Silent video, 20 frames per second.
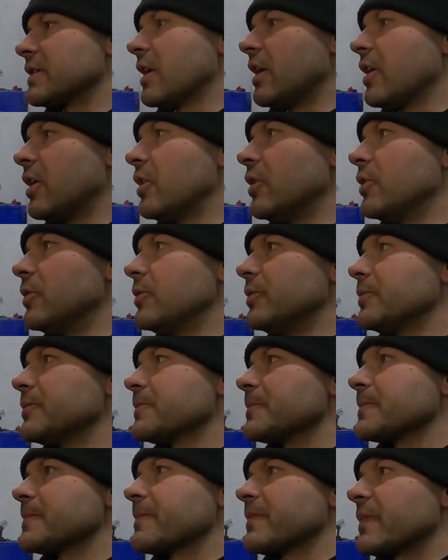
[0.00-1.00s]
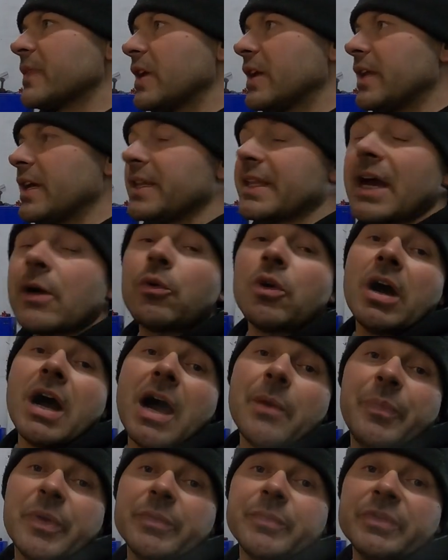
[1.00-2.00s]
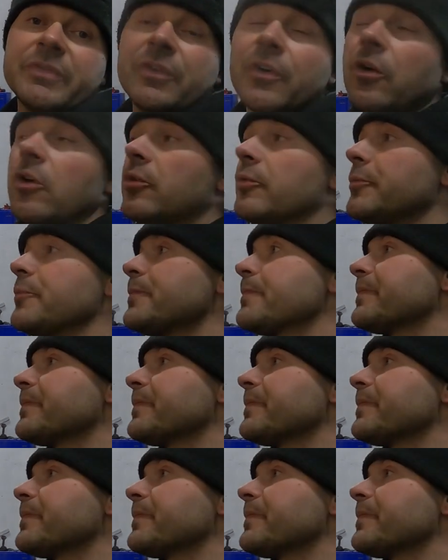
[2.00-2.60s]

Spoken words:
So, and that will happen before.